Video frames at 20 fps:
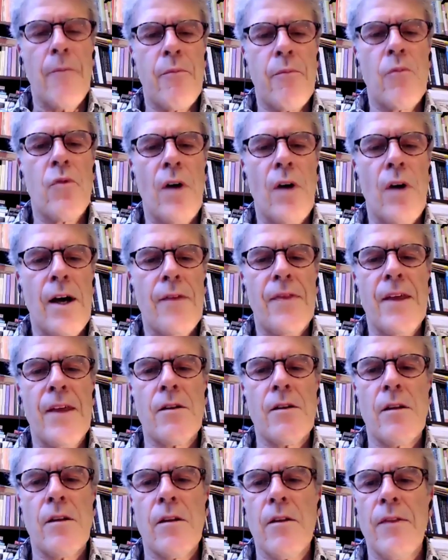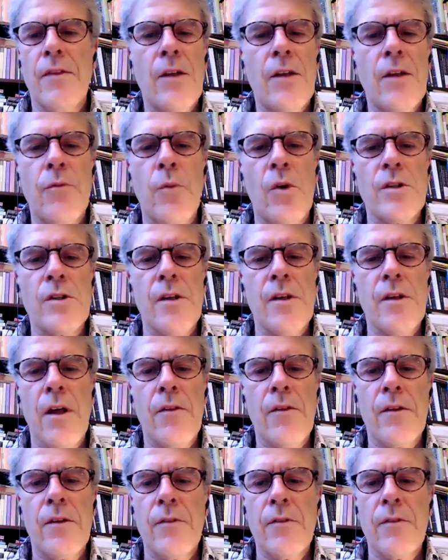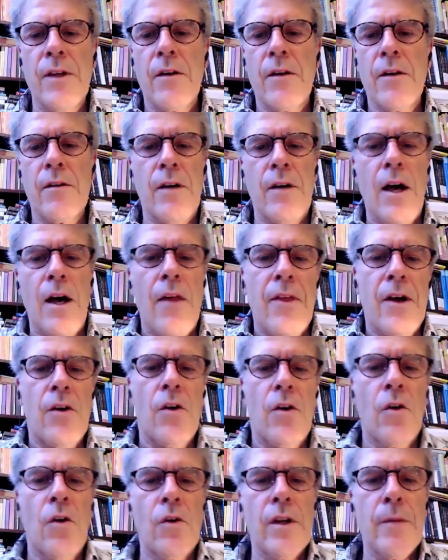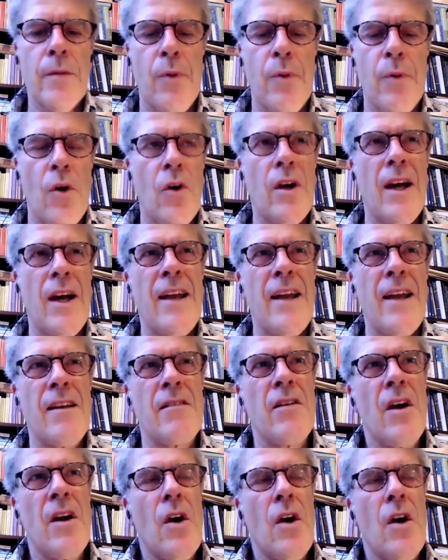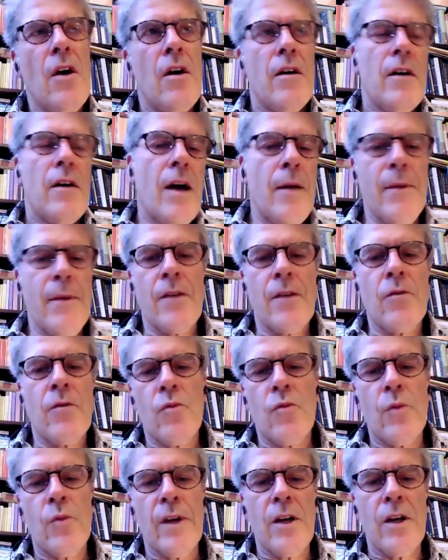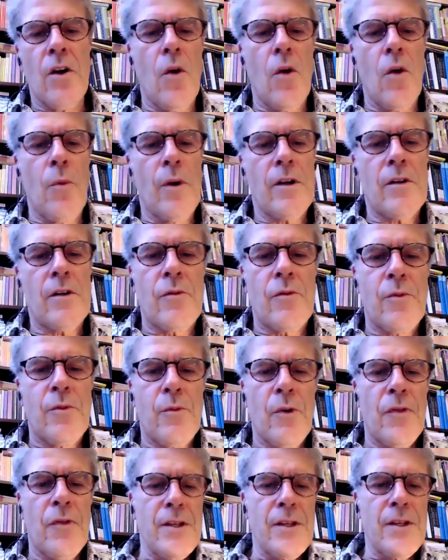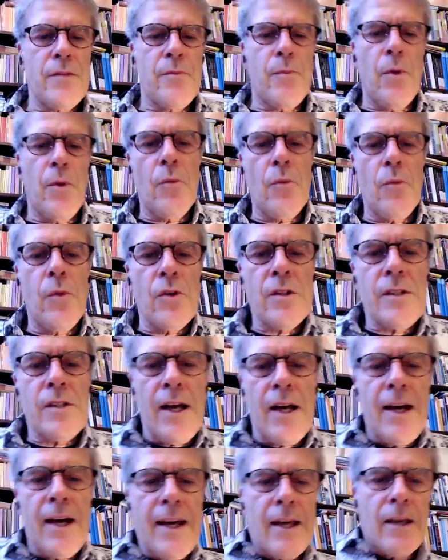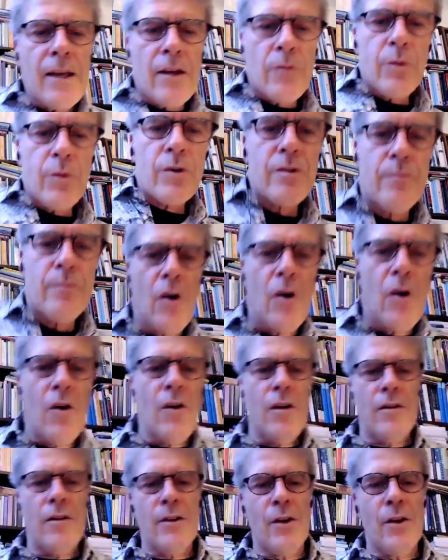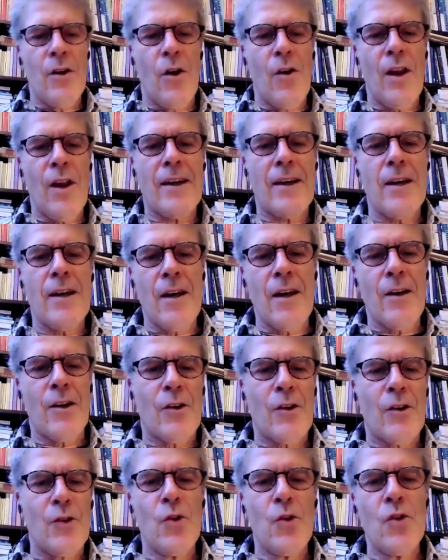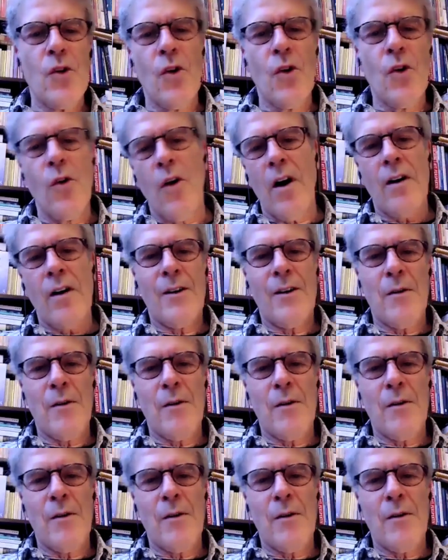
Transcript: right. That was the other only book. And I mean, we know what this book was like. It was more, you know, like a guru